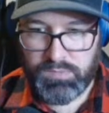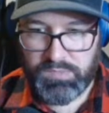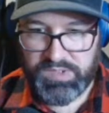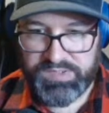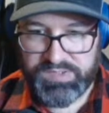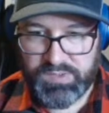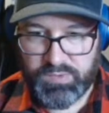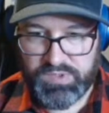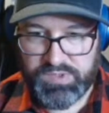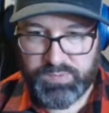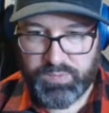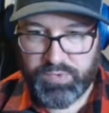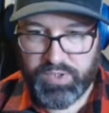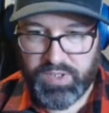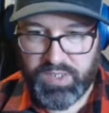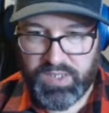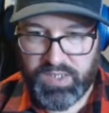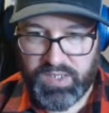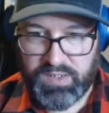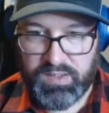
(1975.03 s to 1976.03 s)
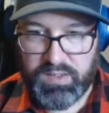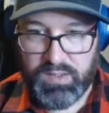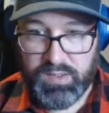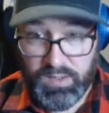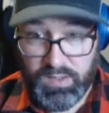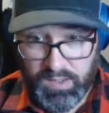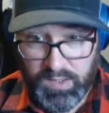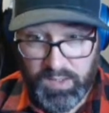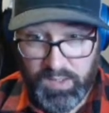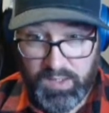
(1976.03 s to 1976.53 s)
So he
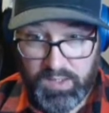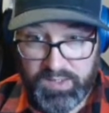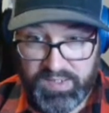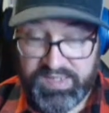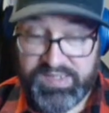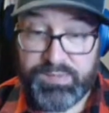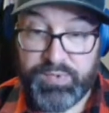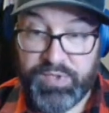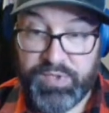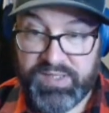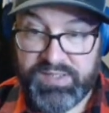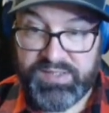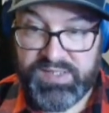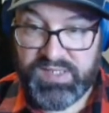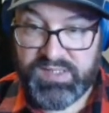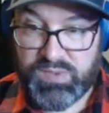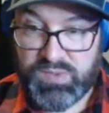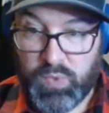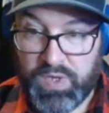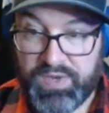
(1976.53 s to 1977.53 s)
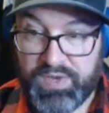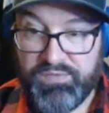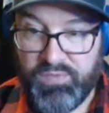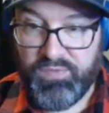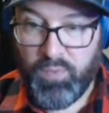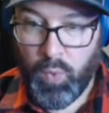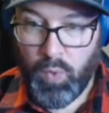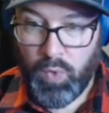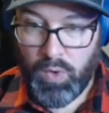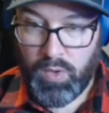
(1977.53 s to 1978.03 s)
hasn't played since week
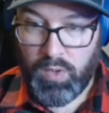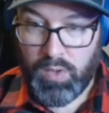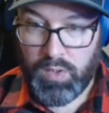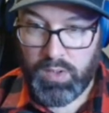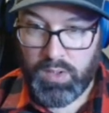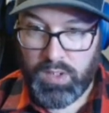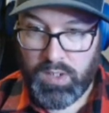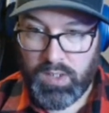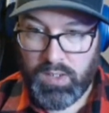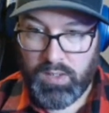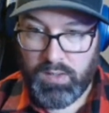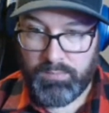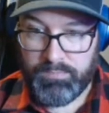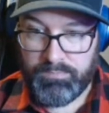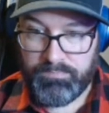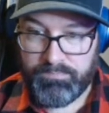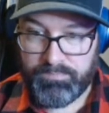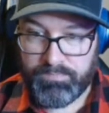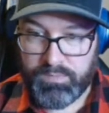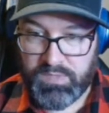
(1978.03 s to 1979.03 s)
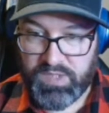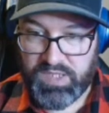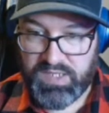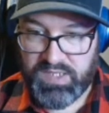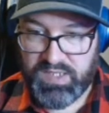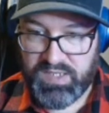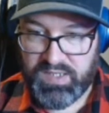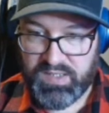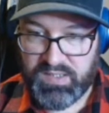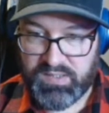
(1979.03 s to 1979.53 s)
4.
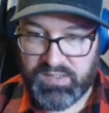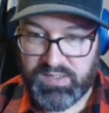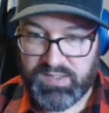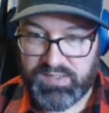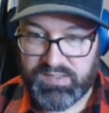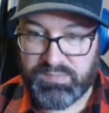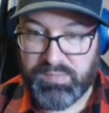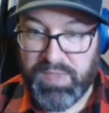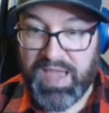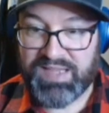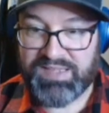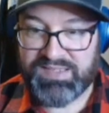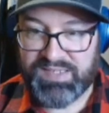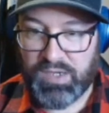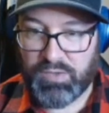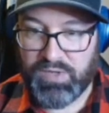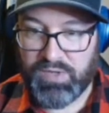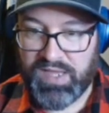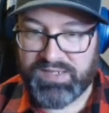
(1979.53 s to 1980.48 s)
He's maxed out